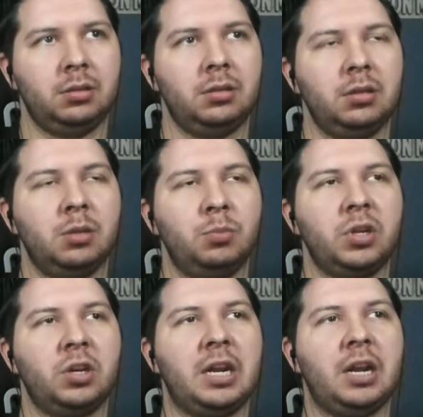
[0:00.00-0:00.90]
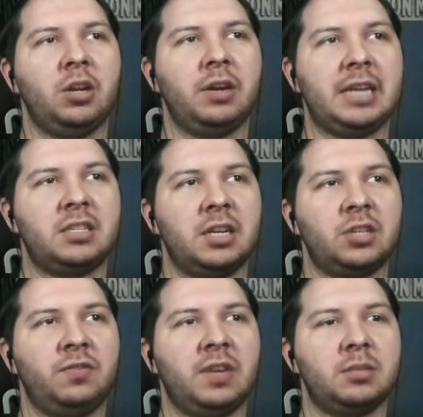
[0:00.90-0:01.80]
You can bring your head out your ass and actually
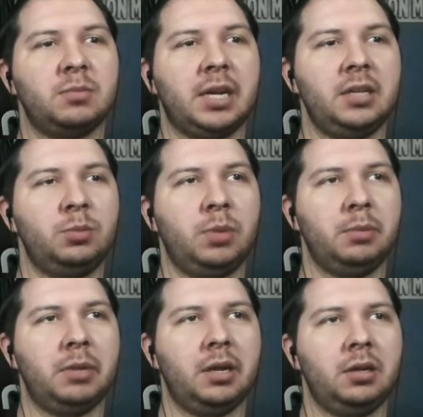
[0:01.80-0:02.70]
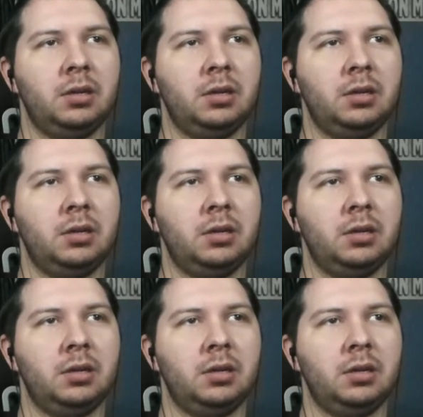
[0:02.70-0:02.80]
fight some titans, buddy man.